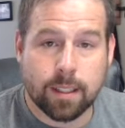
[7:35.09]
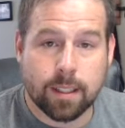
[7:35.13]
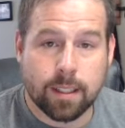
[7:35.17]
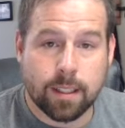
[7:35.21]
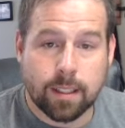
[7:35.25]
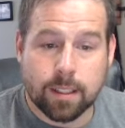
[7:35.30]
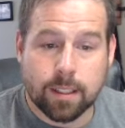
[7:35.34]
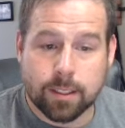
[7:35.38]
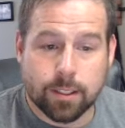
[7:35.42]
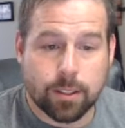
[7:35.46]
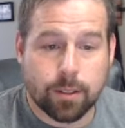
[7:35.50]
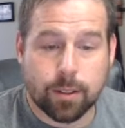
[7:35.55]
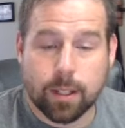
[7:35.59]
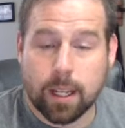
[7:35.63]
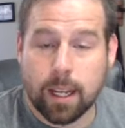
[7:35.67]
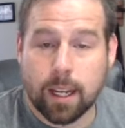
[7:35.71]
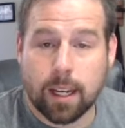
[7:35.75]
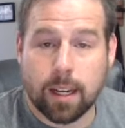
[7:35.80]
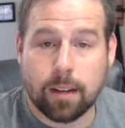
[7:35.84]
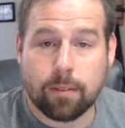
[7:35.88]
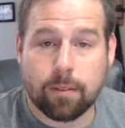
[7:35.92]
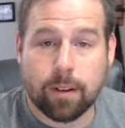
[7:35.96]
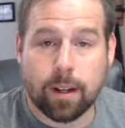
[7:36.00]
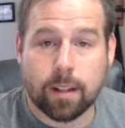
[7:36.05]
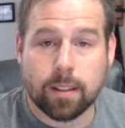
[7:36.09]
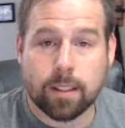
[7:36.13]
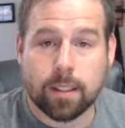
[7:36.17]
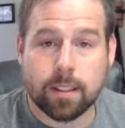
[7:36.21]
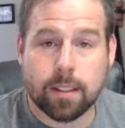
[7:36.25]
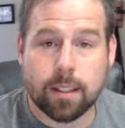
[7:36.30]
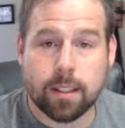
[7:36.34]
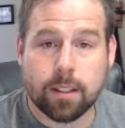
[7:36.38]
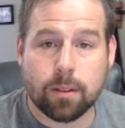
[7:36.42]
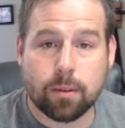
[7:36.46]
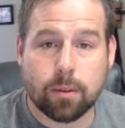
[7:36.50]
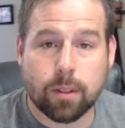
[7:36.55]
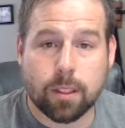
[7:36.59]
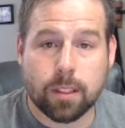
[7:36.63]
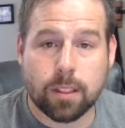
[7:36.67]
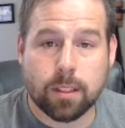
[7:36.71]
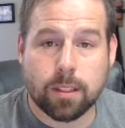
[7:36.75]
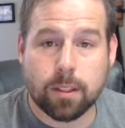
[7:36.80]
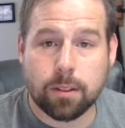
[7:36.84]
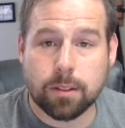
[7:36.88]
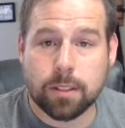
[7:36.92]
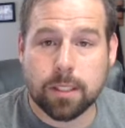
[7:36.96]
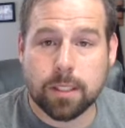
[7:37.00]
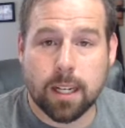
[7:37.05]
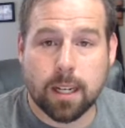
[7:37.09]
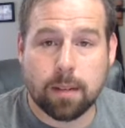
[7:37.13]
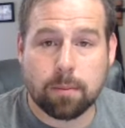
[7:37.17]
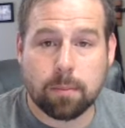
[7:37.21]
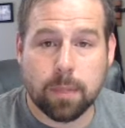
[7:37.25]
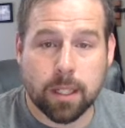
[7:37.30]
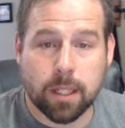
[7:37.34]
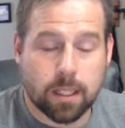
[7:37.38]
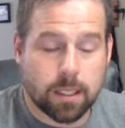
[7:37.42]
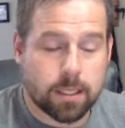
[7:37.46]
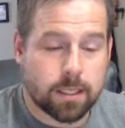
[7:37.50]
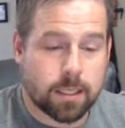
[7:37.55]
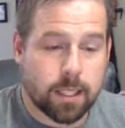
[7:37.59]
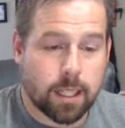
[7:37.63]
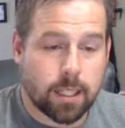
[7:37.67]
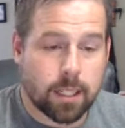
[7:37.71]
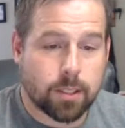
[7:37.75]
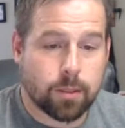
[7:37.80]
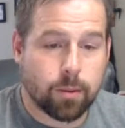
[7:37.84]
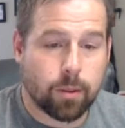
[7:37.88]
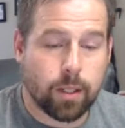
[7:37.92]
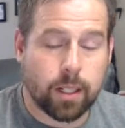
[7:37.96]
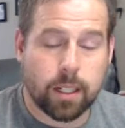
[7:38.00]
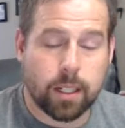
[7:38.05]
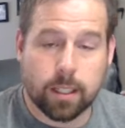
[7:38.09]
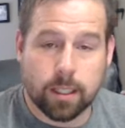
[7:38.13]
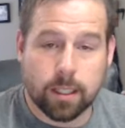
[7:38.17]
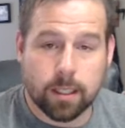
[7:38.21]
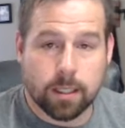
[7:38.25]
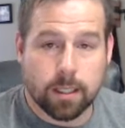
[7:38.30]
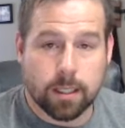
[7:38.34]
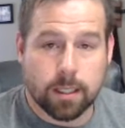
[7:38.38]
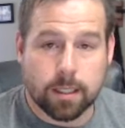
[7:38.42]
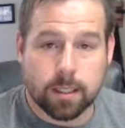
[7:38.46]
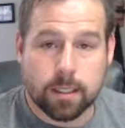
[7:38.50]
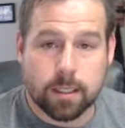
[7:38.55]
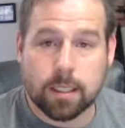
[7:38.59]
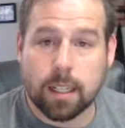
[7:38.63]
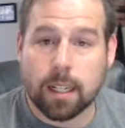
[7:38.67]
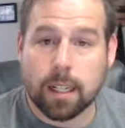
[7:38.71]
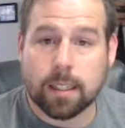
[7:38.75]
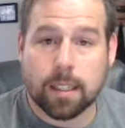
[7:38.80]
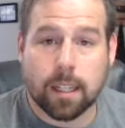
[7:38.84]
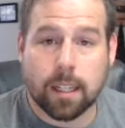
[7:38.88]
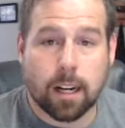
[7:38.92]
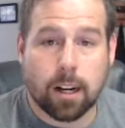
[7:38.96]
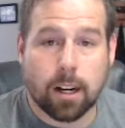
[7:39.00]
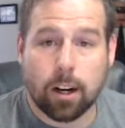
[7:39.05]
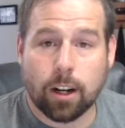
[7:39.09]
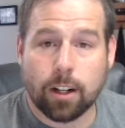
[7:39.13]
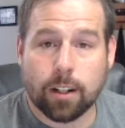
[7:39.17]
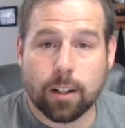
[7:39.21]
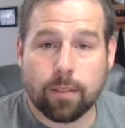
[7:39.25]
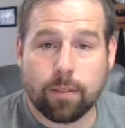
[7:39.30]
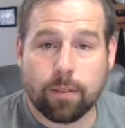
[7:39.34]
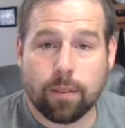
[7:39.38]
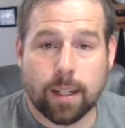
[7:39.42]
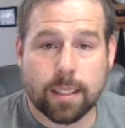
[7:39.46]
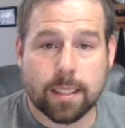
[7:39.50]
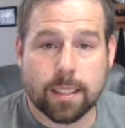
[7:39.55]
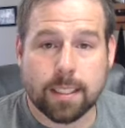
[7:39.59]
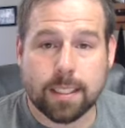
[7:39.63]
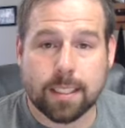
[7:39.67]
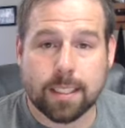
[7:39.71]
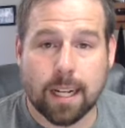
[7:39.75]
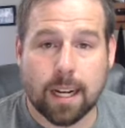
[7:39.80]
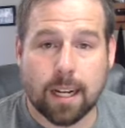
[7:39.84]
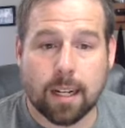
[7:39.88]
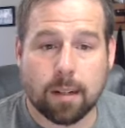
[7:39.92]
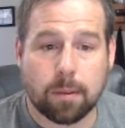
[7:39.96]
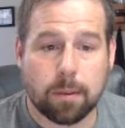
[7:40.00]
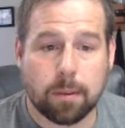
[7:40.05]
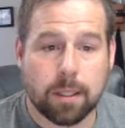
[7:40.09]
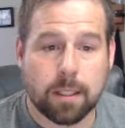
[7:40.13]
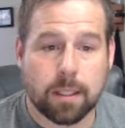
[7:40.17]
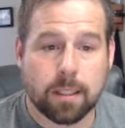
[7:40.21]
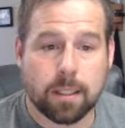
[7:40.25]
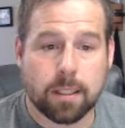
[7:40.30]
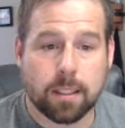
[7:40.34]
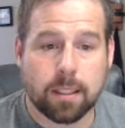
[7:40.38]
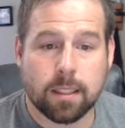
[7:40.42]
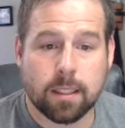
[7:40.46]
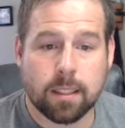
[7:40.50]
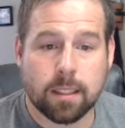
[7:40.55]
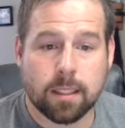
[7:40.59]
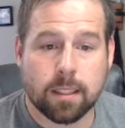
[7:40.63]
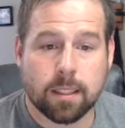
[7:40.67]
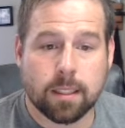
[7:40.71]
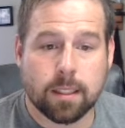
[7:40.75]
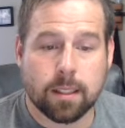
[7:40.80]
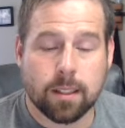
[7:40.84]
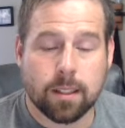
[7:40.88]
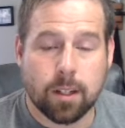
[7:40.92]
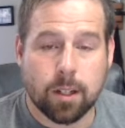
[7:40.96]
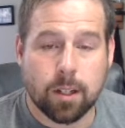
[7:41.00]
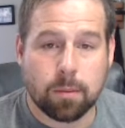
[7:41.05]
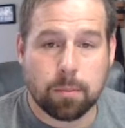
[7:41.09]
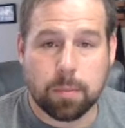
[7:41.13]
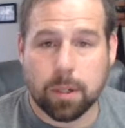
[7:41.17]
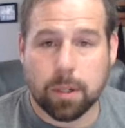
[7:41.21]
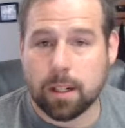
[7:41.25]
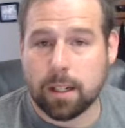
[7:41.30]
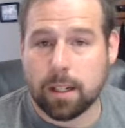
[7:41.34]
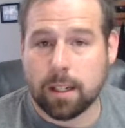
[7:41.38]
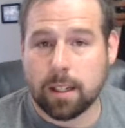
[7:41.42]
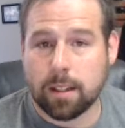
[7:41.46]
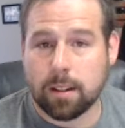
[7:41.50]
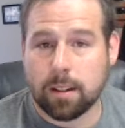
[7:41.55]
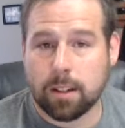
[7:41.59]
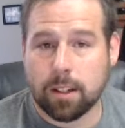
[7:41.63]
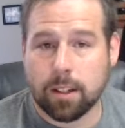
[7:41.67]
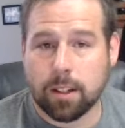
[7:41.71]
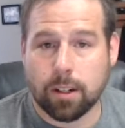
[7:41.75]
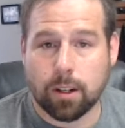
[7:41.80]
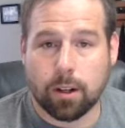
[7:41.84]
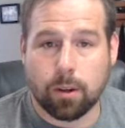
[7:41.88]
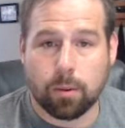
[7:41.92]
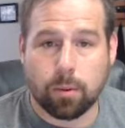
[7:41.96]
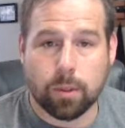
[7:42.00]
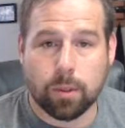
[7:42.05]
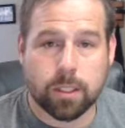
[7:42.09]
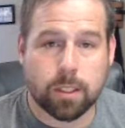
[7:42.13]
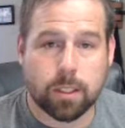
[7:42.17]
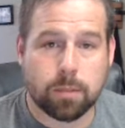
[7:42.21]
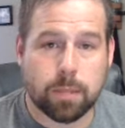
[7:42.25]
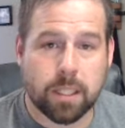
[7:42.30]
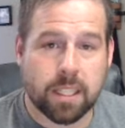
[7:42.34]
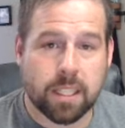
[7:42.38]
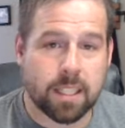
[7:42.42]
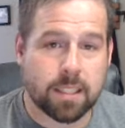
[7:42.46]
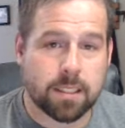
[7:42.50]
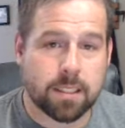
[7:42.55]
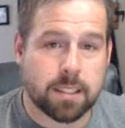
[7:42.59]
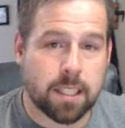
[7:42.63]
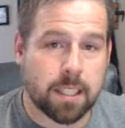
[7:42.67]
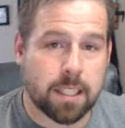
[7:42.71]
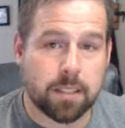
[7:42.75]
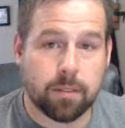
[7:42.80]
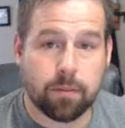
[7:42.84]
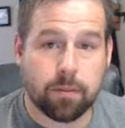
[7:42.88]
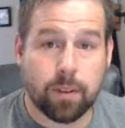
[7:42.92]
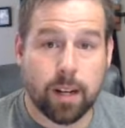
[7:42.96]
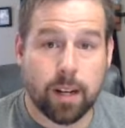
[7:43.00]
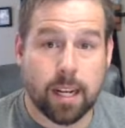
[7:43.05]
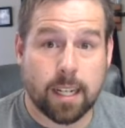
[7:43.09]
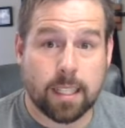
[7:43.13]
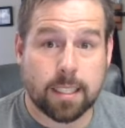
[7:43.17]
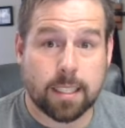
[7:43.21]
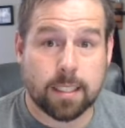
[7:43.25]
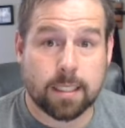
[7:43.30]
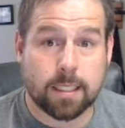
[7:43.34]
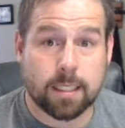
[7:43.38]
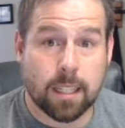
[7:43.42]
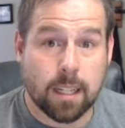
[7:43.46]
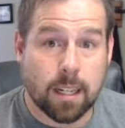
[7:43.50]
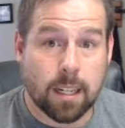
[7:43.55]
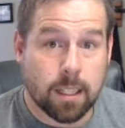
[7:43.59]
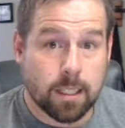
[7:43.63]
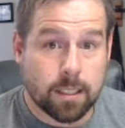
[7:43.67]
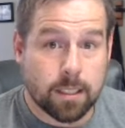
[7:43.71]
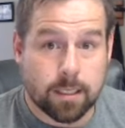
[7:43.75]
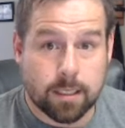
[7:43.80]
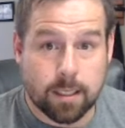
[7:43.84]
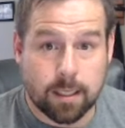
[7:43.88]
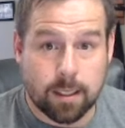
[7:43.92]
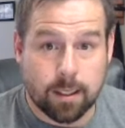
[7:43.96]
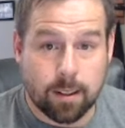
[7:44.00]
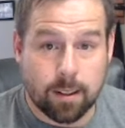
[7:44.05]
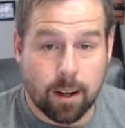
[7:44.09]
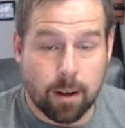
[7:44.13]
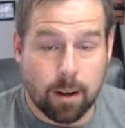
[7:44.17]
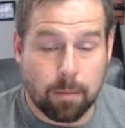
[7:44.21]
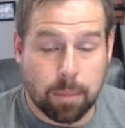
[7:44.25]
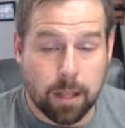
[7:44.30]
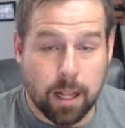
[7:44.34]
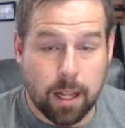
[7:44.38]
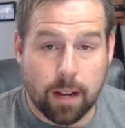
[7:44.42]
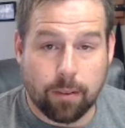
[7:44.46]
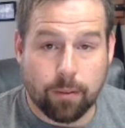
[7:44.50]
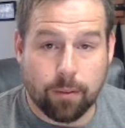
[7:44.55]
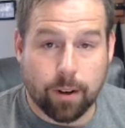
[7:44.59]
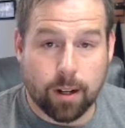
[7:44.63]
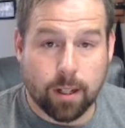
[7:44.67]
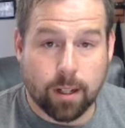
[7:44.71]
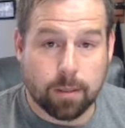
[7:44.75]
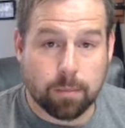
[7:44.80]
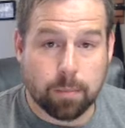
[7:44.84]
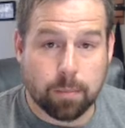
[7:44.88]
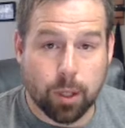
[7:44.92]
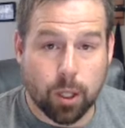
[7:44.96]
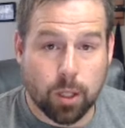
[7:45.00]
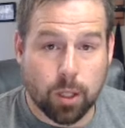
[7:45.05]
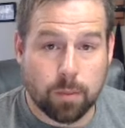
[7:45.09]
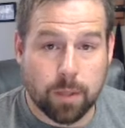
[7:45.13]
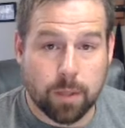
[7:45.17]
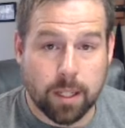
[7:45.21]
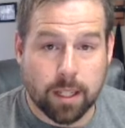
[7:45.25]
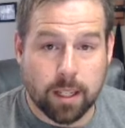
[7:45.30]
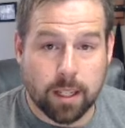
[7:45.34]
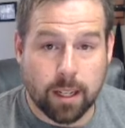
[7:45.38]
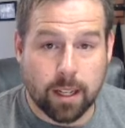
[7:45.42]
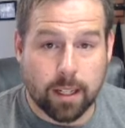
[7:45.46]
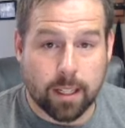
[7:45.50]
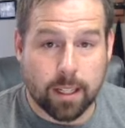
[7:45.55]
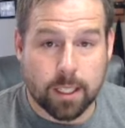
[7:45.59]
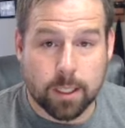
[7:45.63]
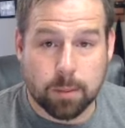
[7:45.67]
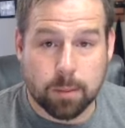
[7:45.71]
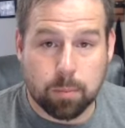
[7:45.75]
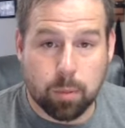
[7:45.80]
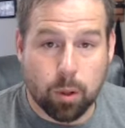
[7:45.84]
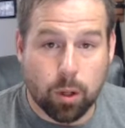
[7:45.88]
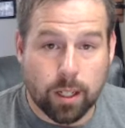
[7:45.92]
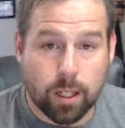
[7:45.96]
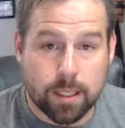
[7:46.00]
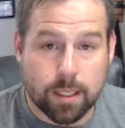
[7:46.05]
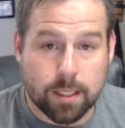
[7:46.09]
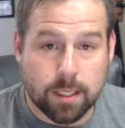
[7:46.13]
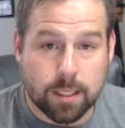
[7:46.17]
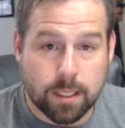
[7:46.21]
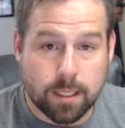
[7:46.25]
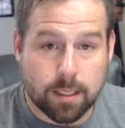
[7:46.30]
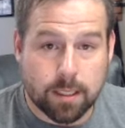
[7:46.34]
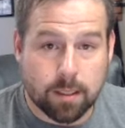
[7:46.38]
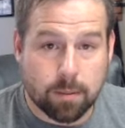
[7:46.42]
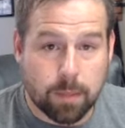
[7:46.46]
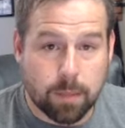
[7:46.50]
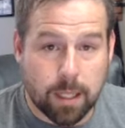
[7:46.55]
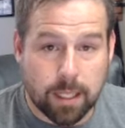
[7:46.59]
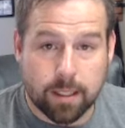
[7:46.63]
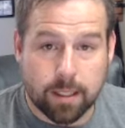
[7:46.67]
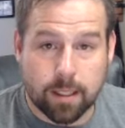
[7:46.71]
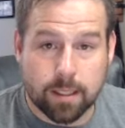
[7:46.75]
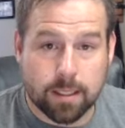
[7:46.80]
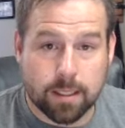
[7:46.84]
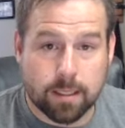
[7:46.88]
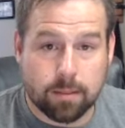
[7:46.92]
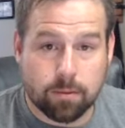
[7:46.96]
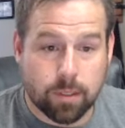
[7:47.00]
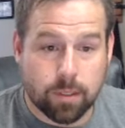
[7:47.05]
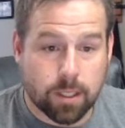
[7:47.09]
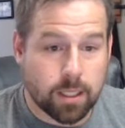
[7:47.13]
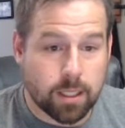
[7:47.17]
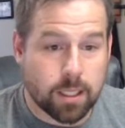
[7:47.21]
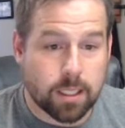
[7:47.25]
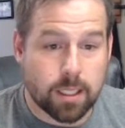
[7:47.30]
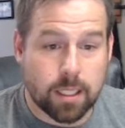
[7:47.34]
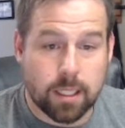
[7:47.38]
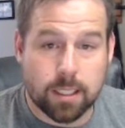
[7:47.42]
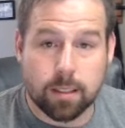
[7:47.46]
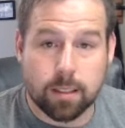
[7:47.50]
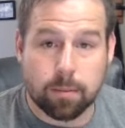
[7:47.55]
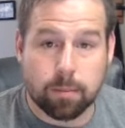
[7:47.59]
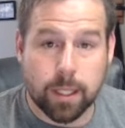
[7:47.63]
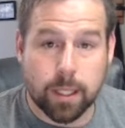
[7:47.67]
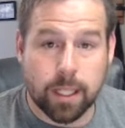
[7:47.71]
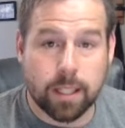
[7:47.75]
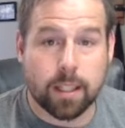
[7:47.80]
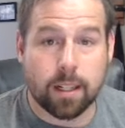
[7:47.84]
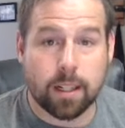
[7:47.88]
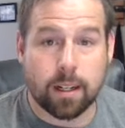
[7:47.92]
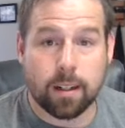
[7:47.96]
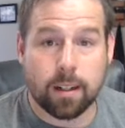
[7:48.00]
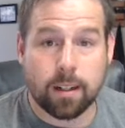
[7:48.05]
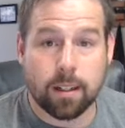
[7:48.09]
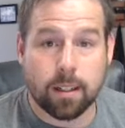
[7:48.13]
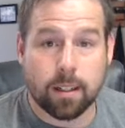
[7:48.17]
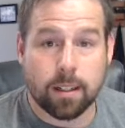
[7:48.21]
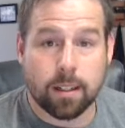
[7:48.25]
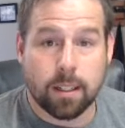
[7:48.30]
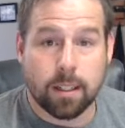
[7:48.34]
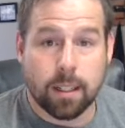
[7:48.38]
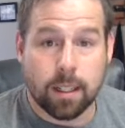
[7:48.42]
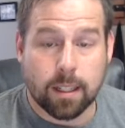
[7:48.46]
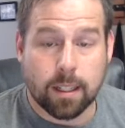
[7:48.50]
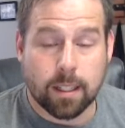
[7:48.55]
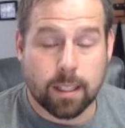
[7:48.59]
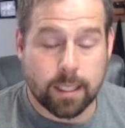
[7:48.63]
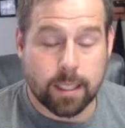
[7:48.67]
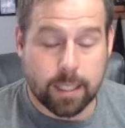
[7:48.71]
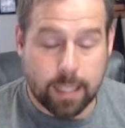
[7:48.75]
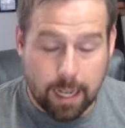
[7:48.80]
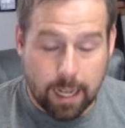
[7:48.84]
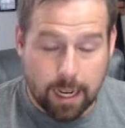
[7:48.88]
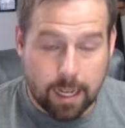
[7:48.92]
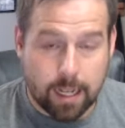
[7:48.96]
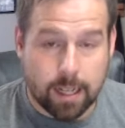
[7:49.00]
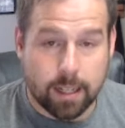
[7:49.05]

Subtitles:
It's okay, I found another one in no time because guess what? It's not that hard to find a job. But, when you're being incentivized to apply for unemployment and exploit a system that doesn't really need to be there, then yeah,